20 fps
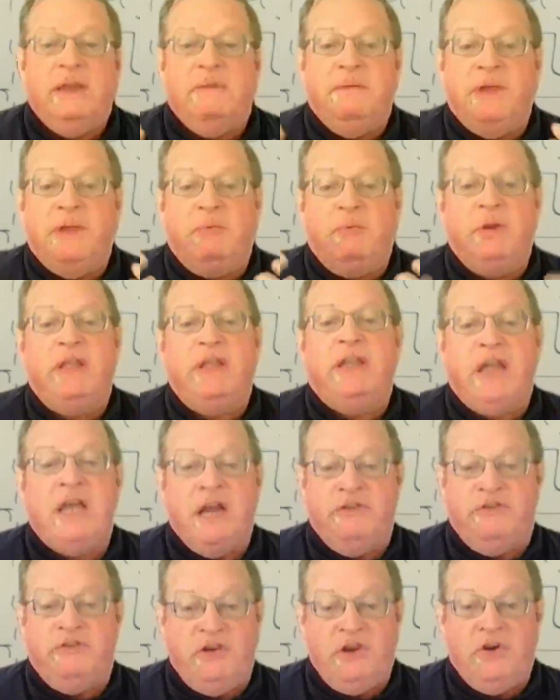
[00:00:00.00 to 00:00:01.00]
that really
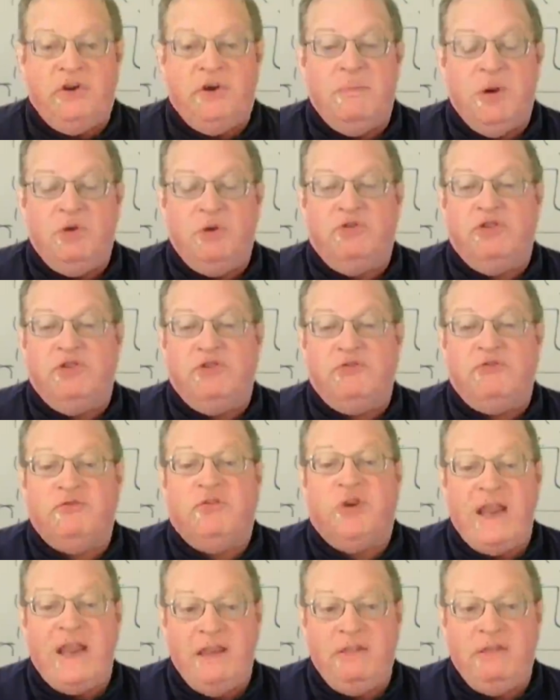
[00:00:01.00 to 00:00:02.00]
tugs at your emotions,
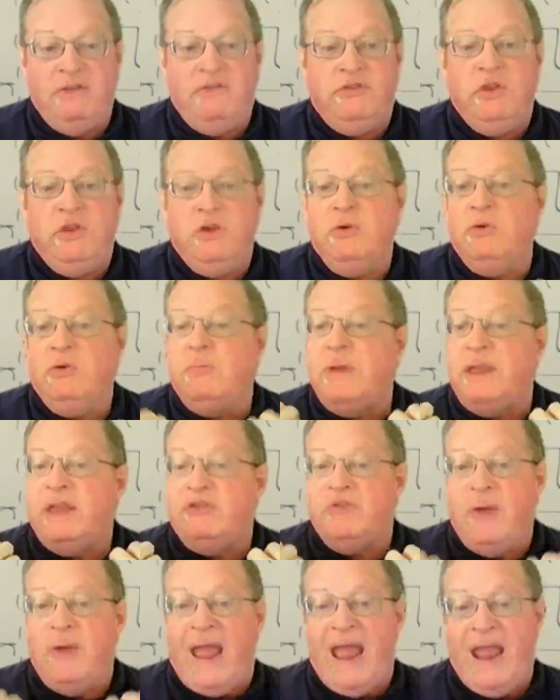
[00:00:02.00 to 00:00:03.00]
frightens you,
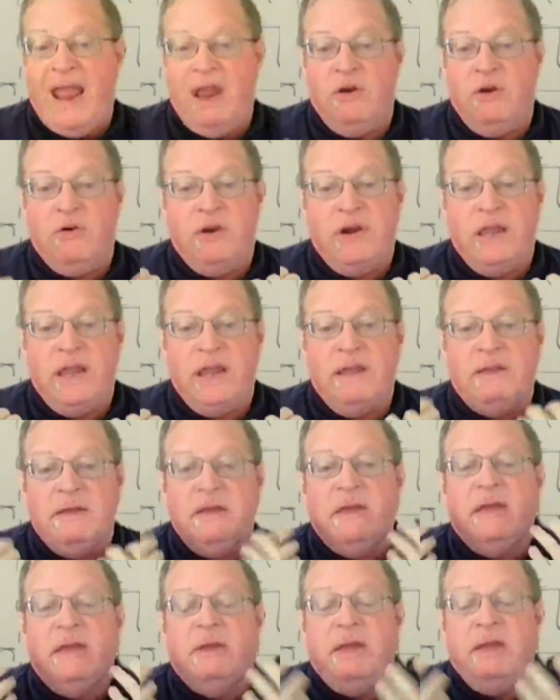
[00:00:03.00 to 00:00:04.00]
makes you angry,
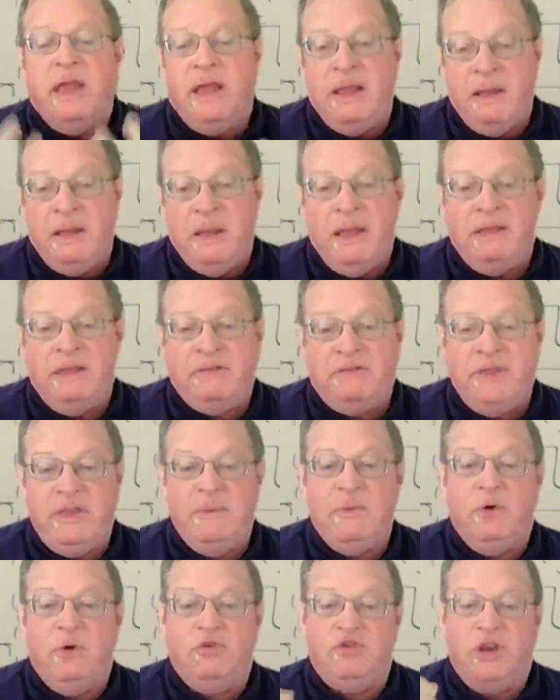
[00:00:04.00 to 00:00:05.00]
hits the
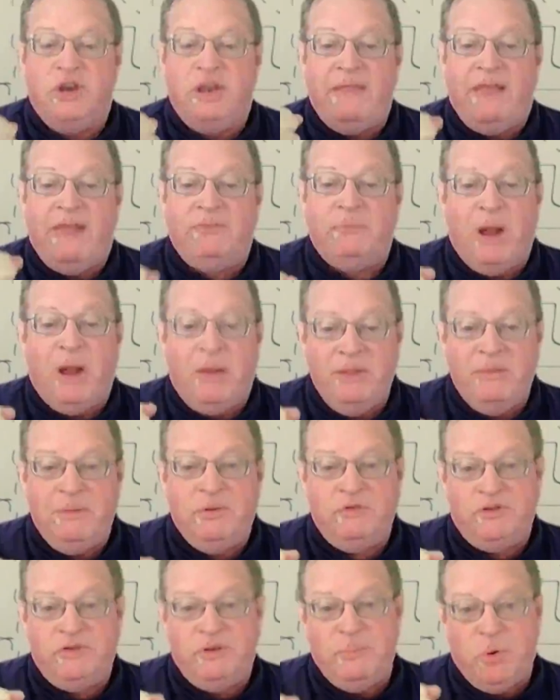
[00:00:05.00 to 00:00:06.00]
emotion. And that's probably the
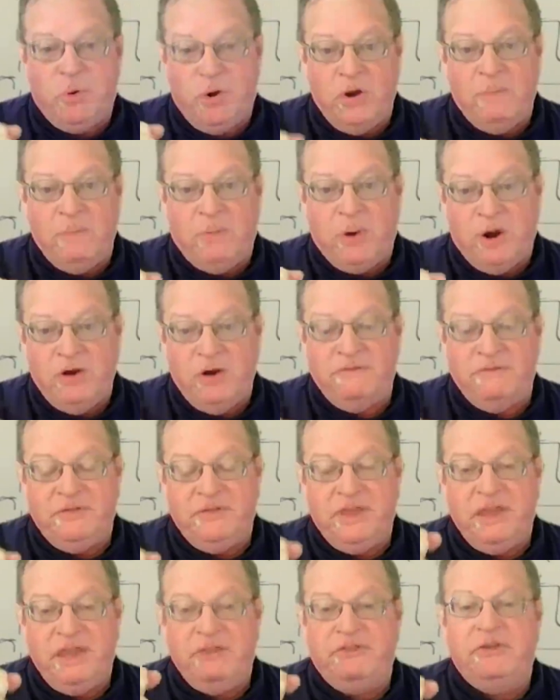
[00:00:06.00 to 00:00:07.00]
most important part of
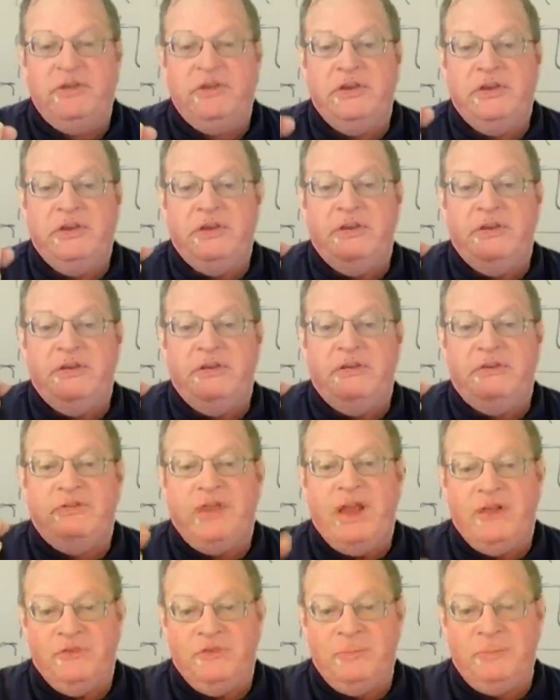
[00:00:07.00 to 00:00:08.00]
these
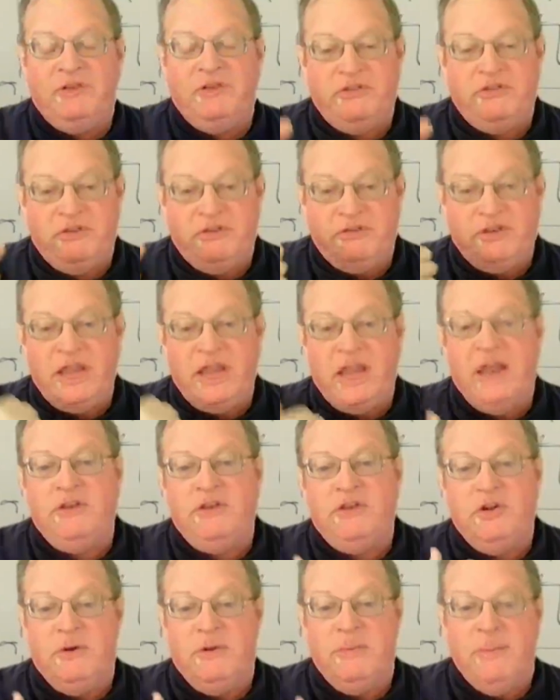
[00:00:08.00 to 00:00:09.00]
sales pitches, is to get
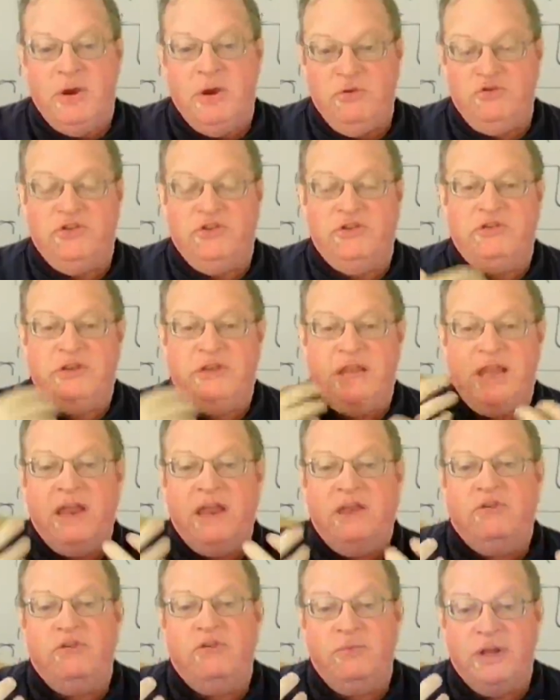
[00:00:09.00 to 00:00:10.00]
to your emotions, to
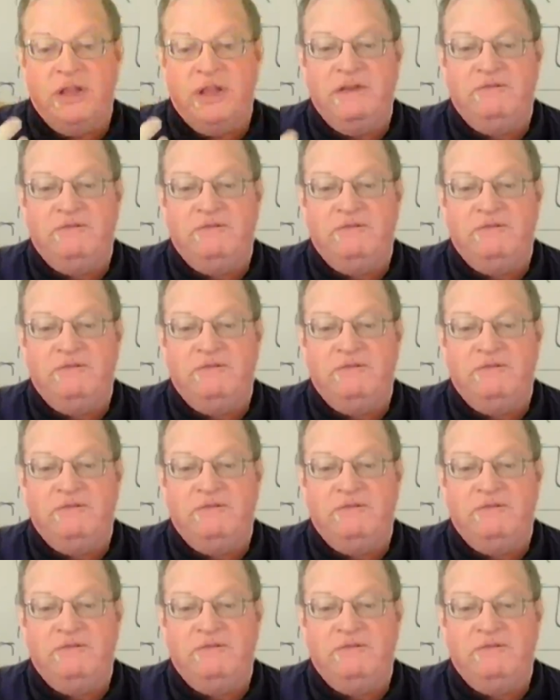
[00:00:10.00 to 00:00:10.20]
get you really